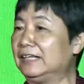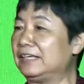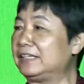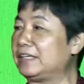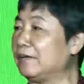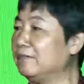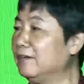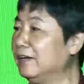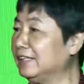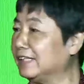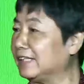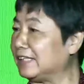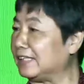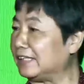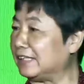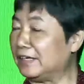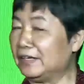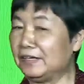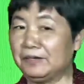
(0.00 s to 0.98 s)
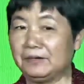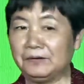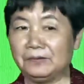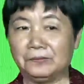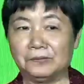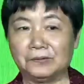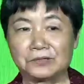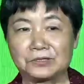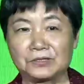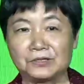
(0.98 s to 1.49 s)
Sometimes
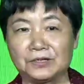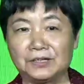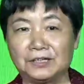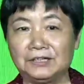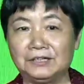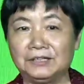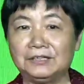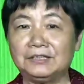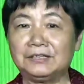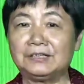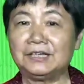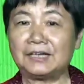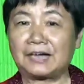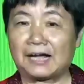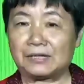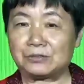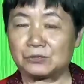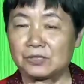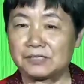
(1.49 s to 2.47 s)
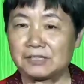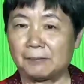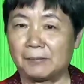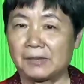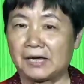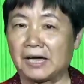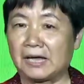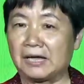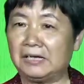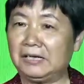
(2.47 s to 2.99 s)
parents sit in a circle with
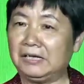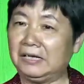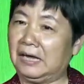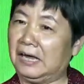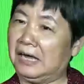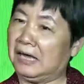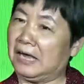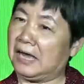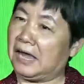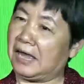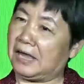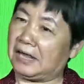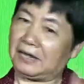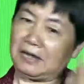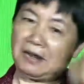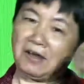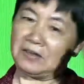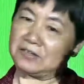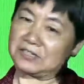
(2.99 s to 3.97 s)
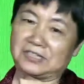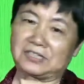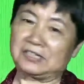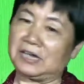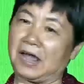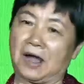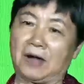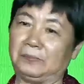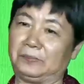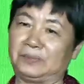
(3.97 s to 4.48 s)
us. I ask them,
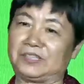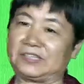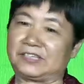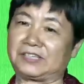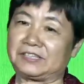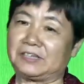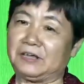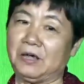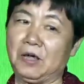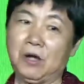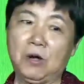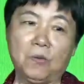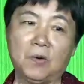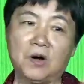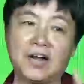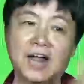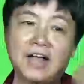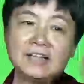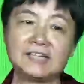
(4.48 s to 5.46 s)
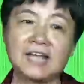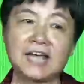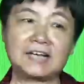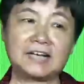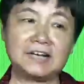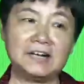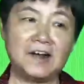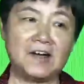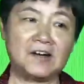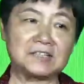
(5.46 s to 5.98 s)
how did you feel?
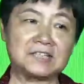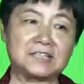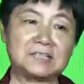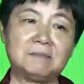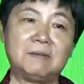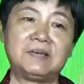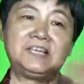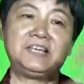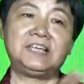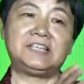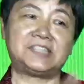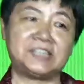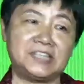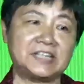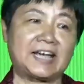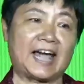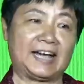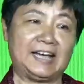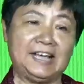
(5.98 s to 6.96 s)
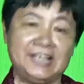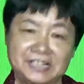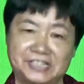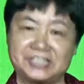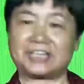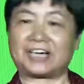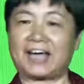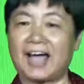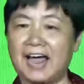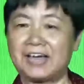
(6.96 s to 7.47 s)
Parents say that
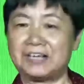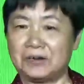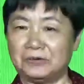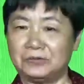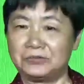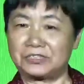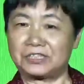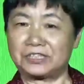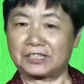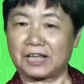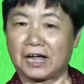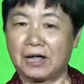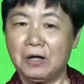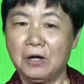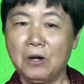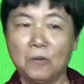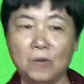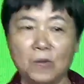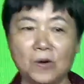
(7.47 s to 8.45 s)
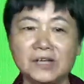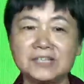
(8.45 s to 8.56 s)
teachers are really wonderful.